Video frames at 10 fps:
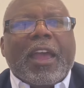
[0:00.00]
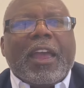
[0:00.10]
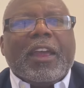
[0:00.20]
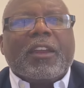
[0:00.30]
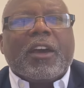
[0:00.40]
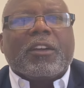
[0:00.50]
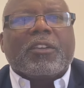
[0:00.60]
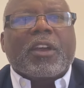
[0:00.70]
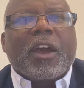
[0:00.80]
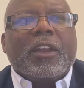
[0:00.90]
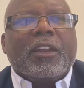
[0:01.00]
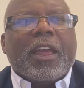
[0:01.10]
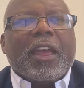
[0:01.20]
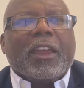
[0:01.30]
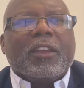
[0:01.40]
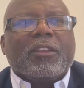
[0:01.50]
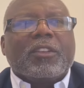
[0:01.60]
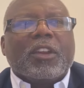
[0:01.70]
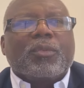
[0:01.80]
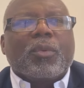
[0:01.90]
and undercutting a
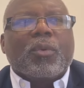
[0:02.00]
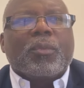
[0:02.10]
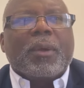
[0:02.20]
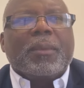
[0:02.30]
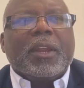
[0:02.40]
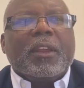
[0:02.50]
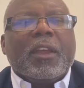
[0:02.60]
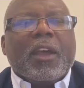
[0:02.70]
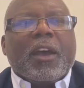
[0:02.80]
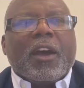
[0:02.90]
central remedy